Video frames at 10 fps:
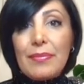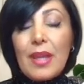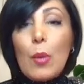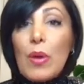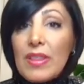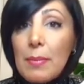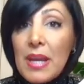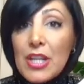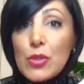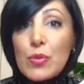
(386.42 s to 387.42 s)
When the
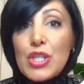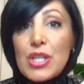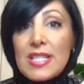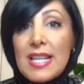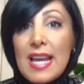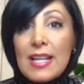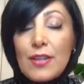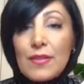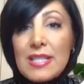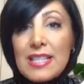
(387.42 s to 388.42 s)
page reaches the head
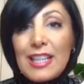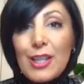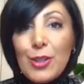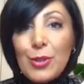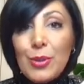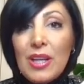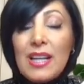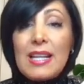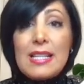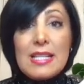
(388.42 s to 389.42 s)
of this queue,
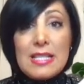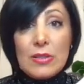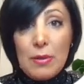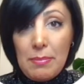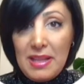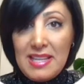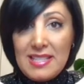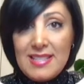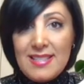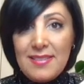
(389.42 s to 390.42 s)
it is replaced.